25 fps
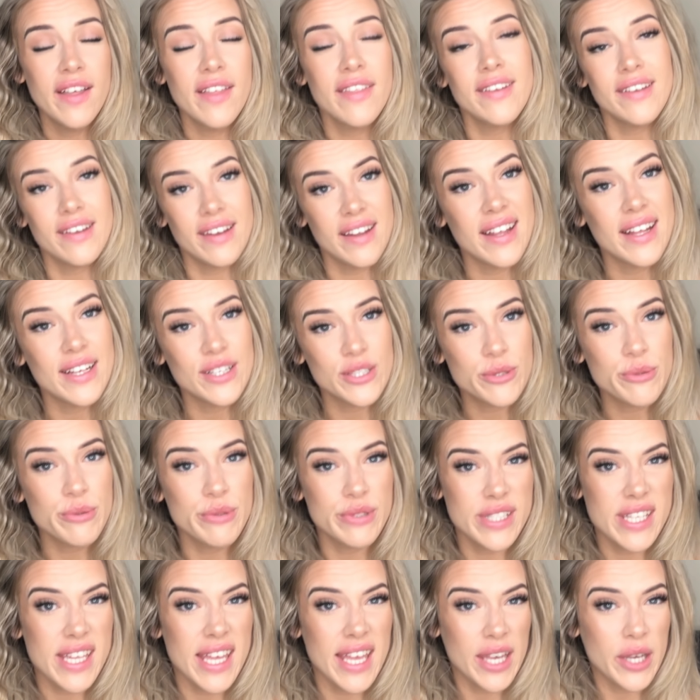than an
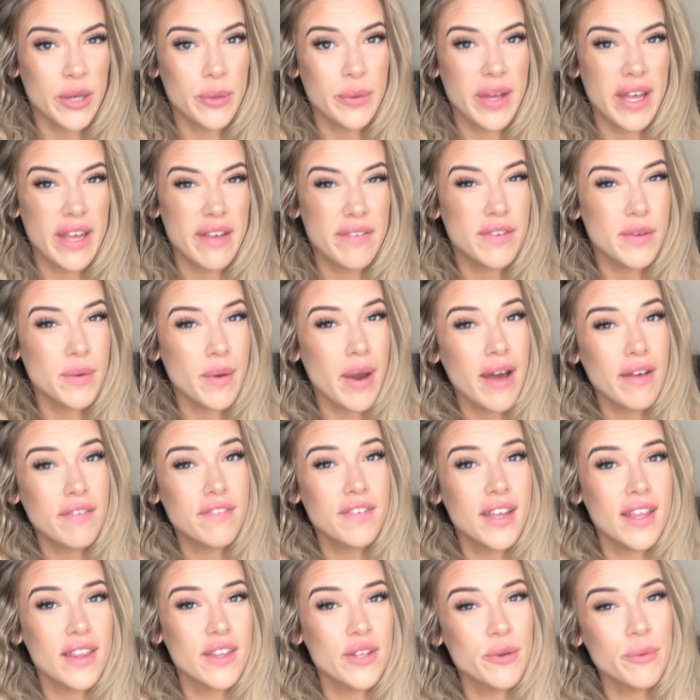actual takeaway if you are
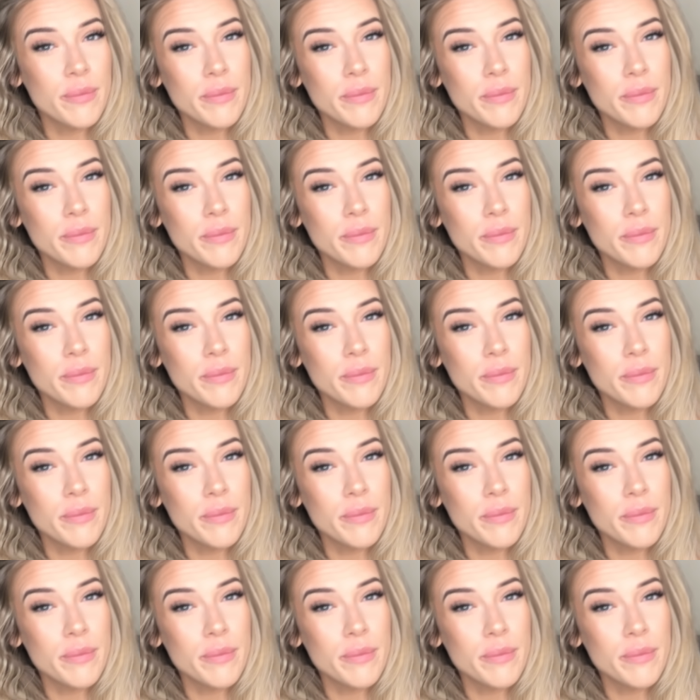feeling